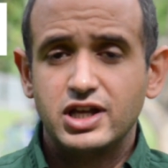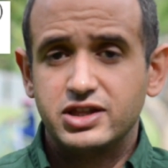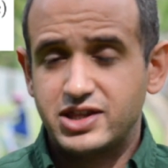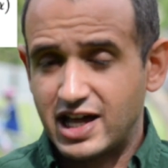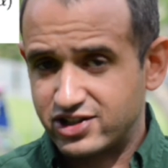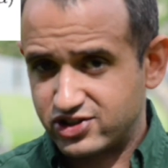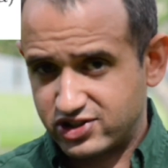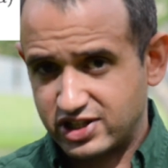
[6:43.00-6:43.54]

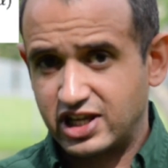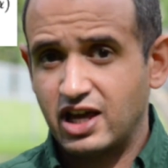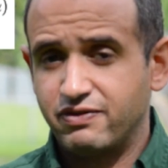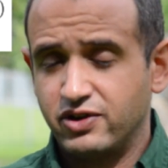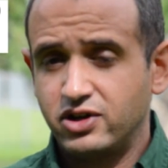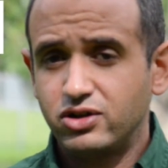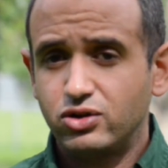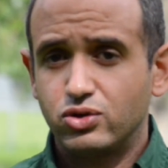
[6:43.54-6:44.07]
That's
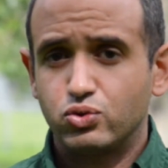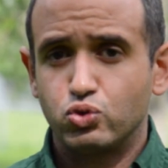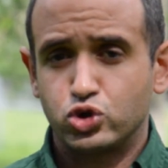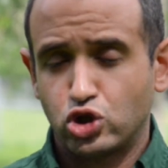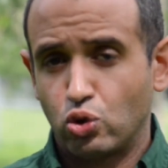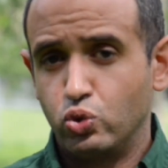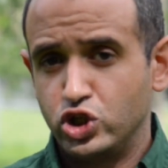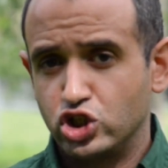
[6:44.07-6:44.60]
given,
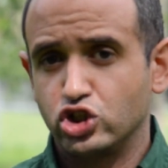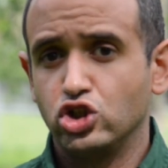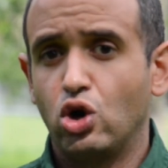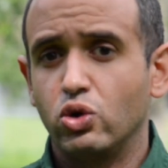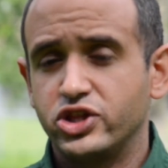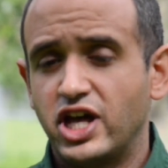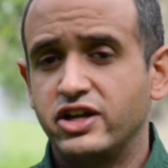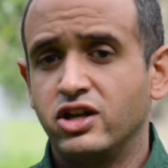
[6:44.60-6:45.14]
so we should know
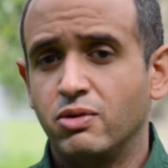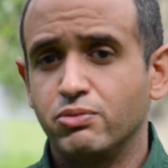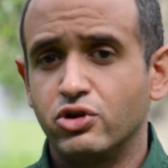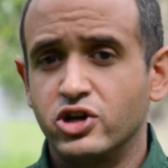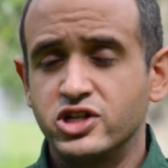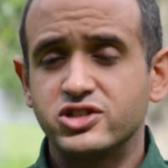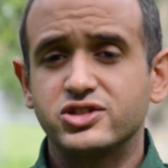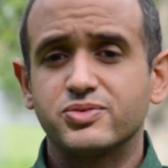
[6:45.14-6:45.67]
what that number
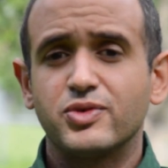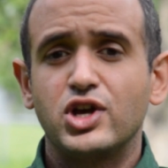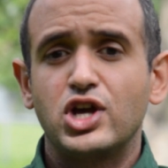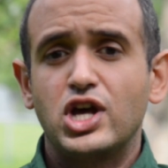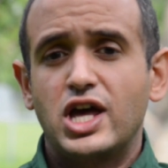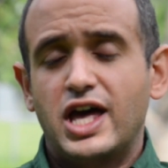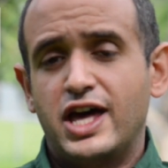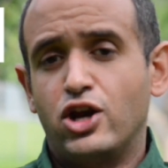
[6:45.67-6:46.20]
is.
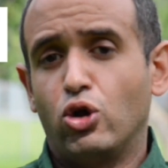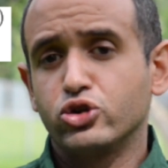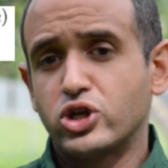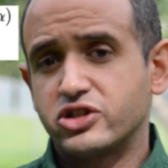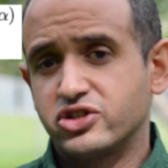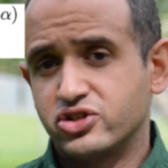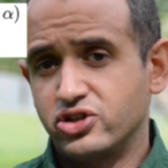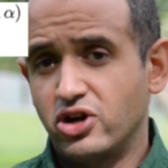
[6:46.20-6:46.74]
It also
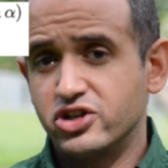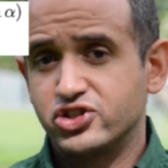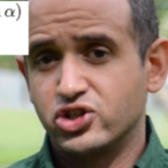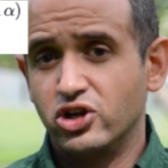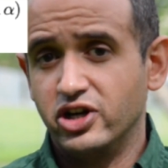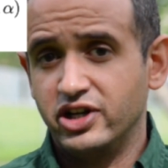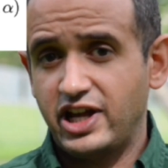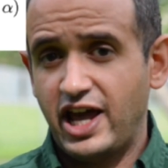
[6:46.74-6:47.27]
has a
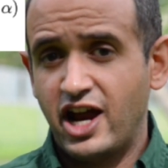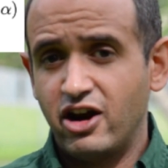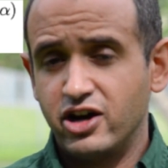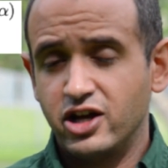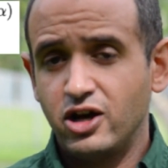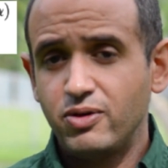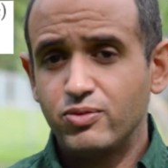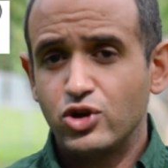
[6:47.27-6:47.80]
certain
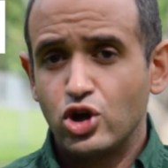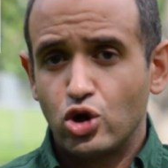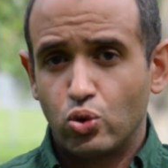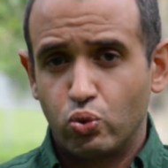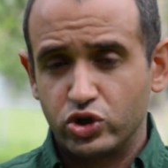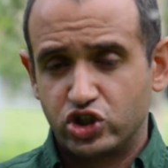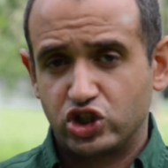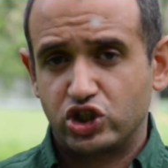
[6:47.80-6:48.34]
area,
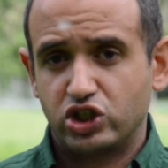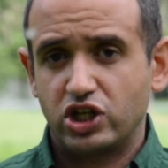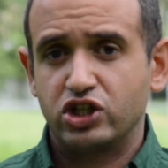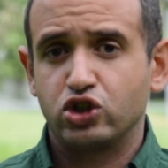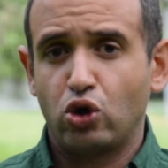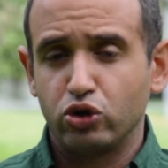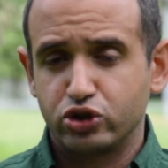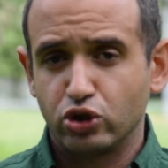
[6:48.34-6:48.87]
which
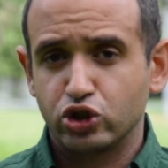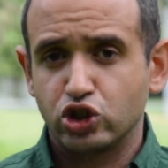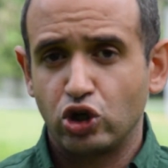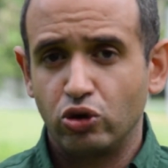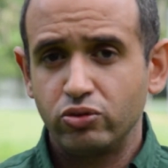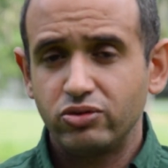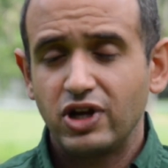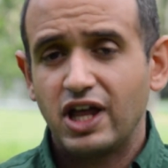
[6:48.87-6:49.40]
is also
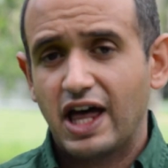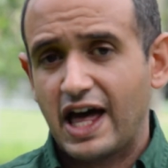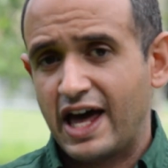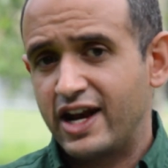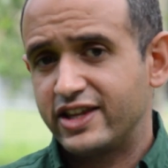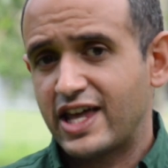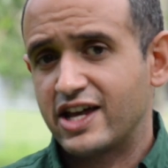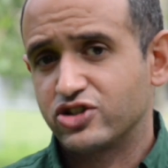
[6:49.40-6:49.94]
shown, and
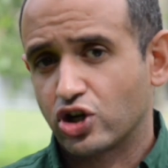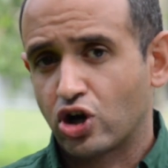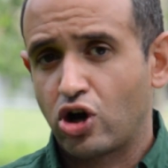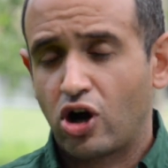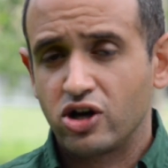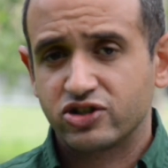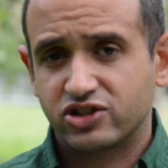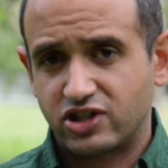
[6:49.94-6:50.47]
it has a
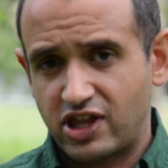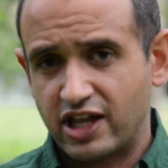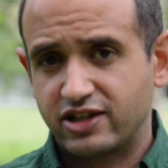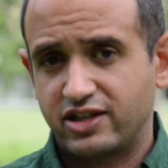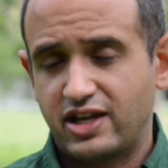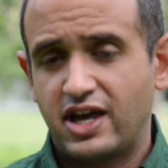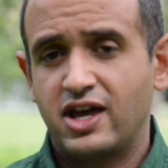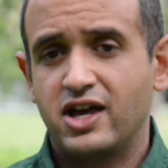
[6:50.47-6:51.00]
cost that
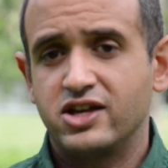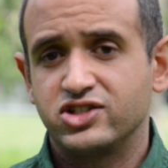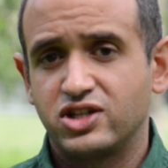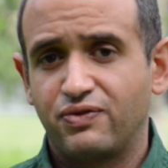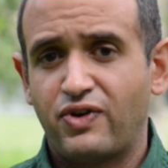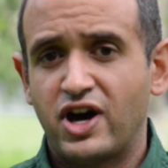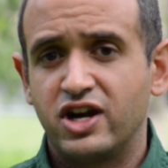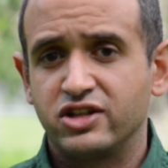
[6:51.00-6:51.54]
is
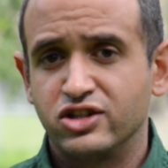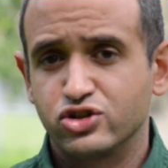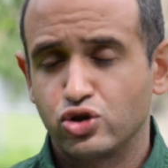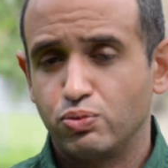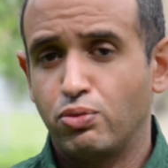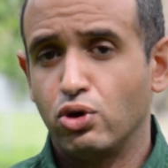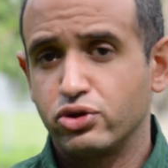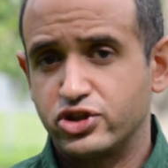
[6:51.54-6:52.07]
divided into
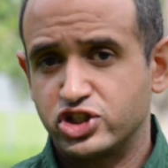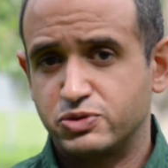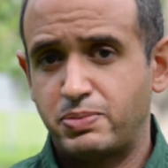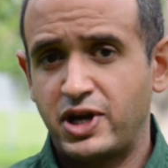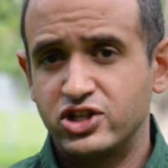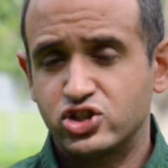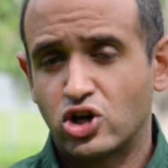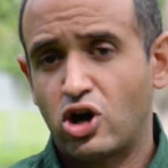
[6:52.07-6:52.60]
both
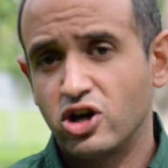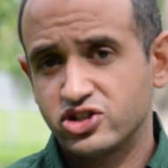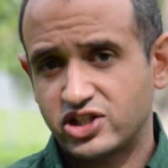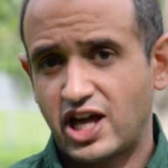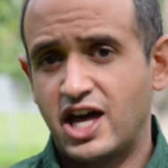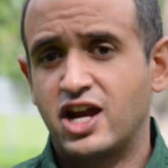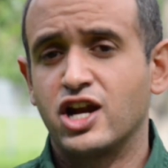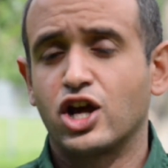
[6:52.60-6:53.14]
space cost
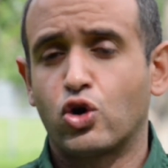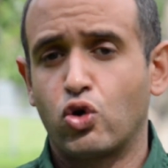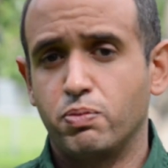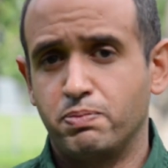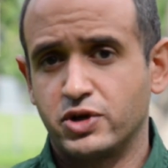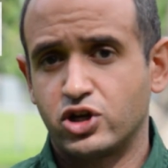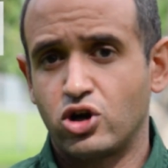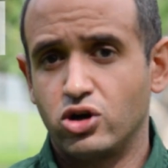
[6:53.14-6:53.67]
and an
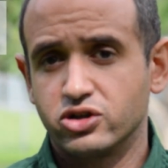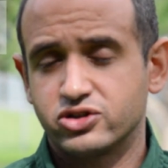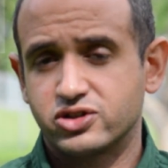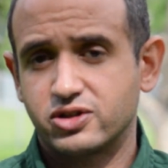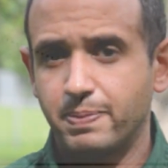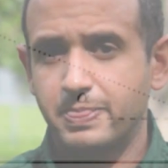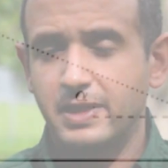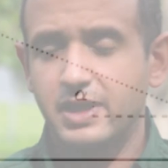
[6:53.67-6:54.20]
equipment cost.